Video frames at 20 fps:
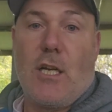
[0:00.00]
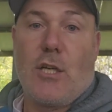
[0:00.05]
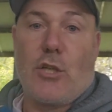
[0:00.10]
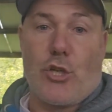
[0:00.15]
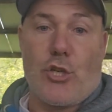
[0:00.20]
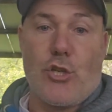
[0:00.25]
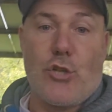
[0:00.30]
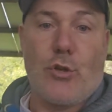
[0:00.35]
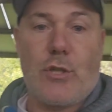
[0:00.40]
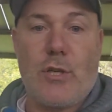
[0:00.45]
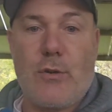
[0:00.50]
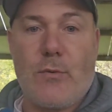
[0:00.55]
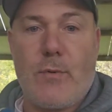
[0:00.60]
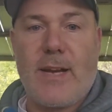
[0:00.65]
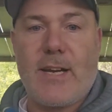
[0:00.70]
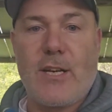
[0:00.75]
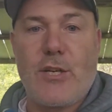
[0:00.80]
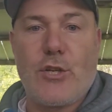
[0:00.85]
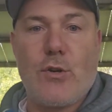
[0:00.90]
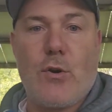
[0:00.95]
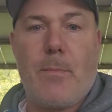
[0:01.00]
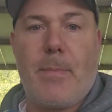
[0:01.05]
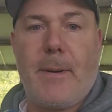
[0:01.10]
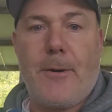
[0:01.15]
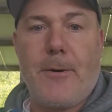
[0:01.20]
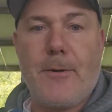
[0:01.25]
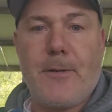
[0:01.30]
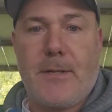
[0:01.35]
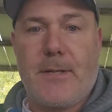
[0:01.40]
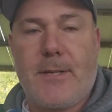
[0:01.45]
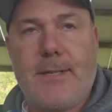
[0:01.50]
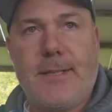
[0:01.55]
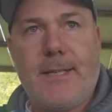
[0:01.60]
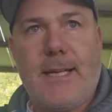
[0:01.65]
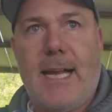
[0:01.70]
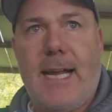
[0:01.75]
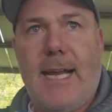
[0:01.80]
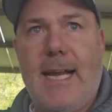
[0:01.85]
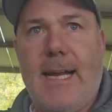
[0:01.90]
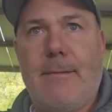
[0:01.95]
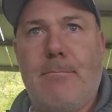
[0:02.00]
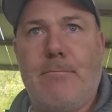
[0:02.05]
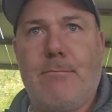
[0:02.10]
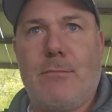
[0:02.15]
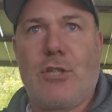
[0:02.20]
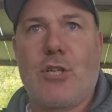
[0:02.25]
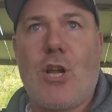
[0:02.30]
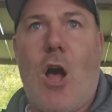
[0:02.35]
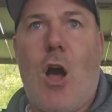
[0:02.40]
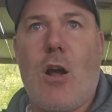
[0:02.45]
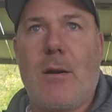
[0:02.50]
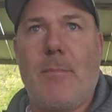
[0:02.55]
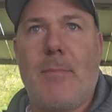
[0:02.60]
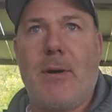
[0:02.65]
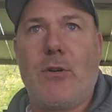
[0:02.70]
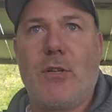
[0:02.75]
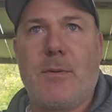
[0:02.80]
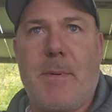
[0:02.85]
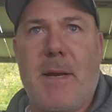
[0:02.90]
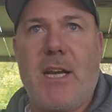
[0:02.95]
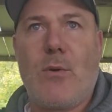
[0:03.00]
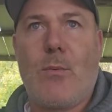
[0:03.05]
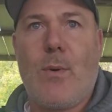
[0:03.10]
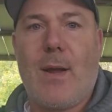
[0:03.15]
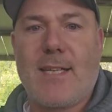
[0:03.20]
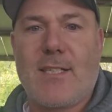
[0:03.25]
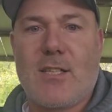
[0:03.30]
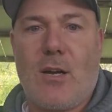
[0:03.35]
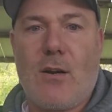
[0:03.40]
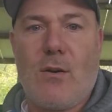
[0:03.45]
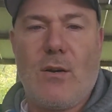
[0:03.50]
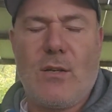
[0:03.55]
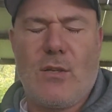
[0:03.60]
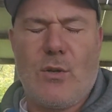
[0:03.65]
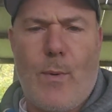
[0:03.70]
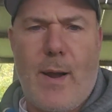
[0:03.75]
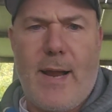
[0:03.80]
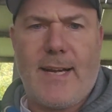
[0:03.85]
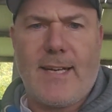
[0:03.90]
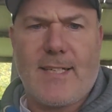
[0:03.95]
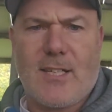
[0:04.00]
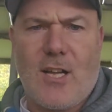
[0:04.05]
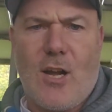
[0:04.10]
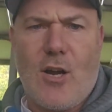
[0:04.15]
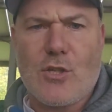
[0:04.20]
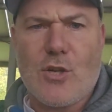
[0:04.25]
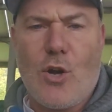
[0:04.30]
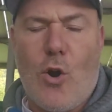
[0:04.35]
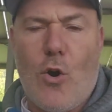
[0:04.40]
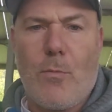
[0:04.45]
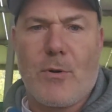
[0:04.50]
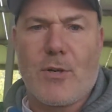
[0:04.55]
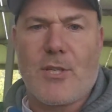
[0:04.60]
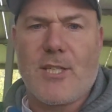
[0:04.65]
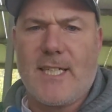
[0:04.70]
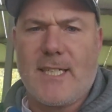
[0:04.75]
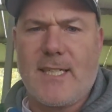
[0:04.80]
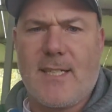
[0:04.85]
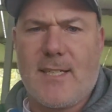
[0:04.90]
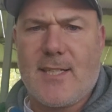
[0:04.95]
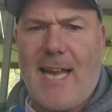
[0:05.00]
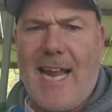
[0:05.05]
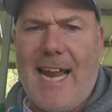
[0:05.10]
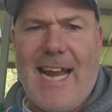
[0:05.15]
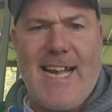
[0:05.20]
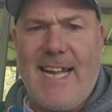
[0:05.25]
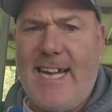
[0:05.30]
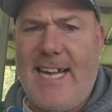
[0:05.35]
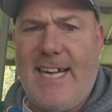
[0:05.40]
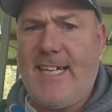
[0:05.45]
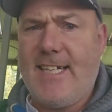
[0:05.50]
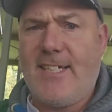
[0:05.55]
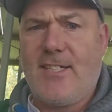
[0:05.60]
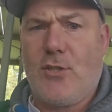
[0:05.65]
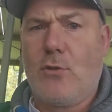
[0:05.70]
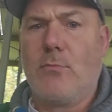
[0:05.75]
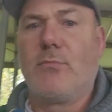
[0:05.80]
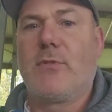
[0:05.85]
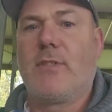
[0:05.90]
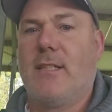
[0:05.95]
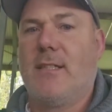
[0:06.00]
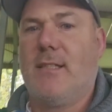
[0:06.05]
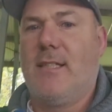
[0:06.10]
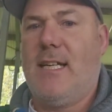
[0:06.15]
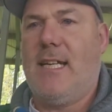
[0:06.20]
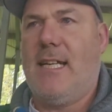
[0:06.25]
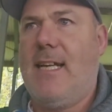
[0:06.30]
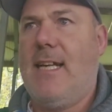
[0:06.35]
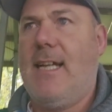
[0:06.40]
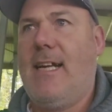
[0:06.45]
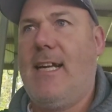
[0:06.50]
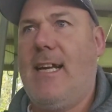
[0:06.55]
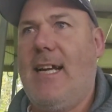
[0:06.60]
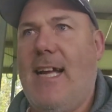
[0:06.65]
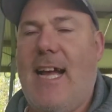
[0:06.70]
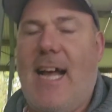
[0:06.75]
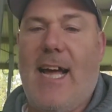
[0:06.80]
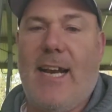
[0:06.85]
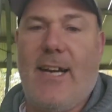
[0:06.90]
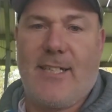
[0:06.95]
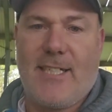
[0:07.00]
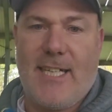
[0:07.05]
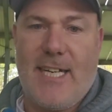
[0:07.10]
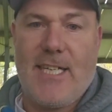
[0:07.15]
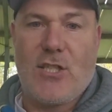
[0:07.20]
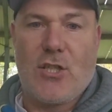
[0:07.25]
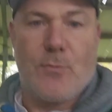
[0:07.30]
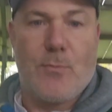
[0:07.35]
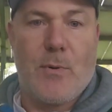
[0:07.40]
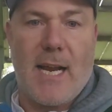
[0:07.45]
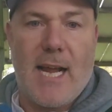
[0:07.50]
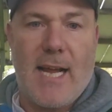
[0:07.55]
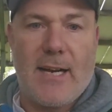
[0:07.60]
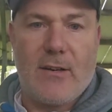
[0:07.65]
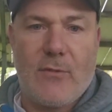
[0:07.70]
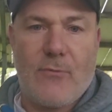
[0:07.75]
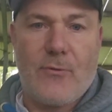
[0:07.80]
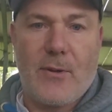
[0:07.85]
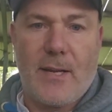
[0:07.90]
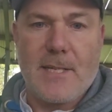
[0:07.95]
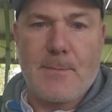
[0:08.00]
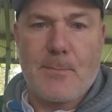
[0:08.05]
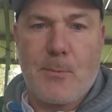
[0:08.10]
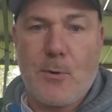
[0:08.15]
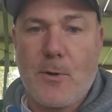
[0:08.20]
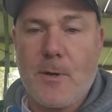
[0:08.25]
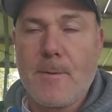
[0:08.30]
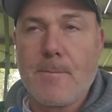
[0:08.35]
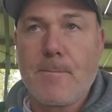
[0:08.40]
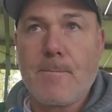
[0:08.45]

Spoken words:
there's nothing we can do about it. They're talking about it being the wettest October since 18 something. And I seen someone had on Facebook.